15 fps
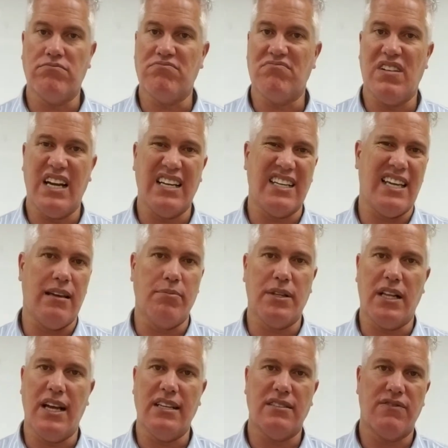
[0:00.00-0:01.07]
I can keep
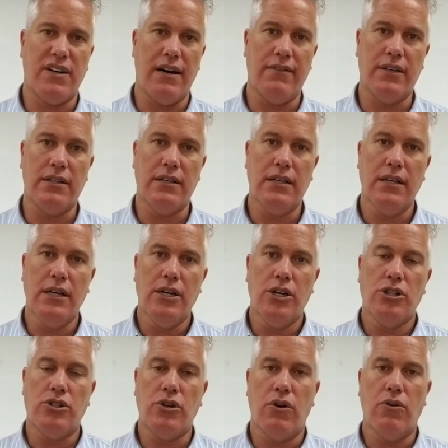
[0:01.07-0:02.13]
clients forever.
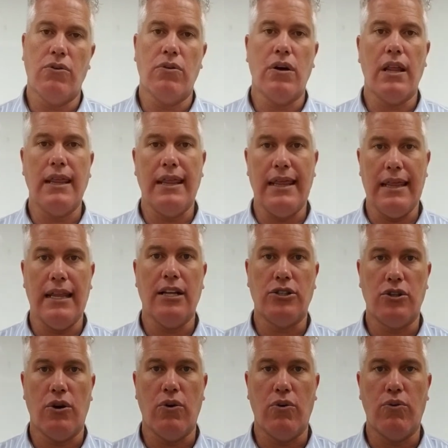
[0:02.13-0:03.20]
So
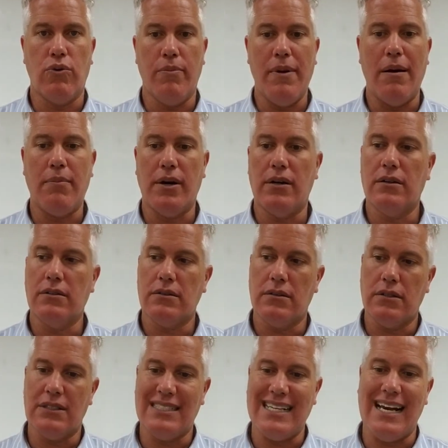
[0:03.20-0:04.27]
remember,
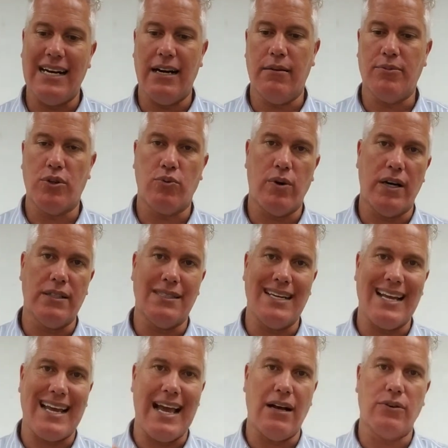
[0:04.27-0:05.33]
set it up to where it's an
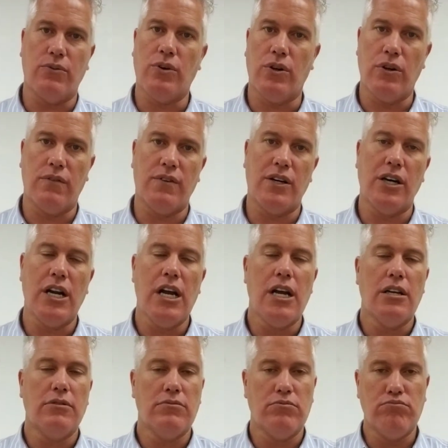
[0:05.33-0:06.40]
account rollover.
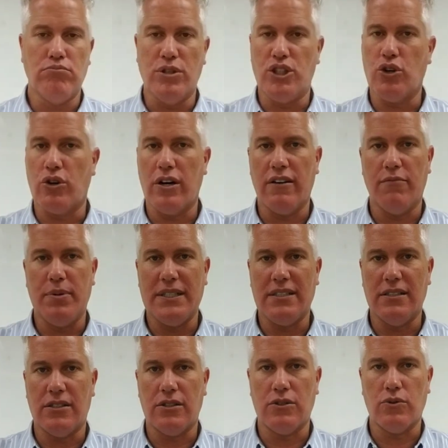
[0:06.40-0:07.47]
Majority of
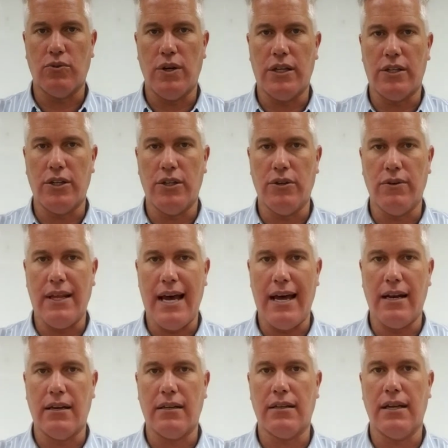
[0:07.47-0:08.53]
businesses will want to do
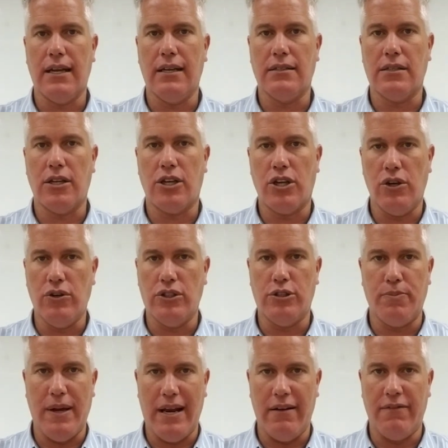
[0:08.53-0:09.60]
that. It's a huge
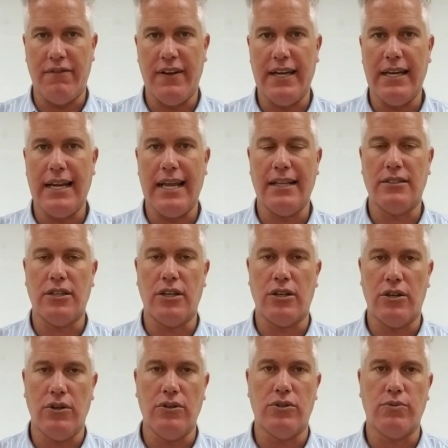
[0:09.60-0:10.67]
benefit. It's a
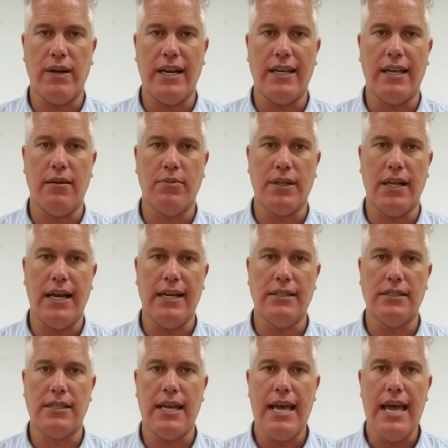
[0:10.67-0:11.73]
huge way to keep clients.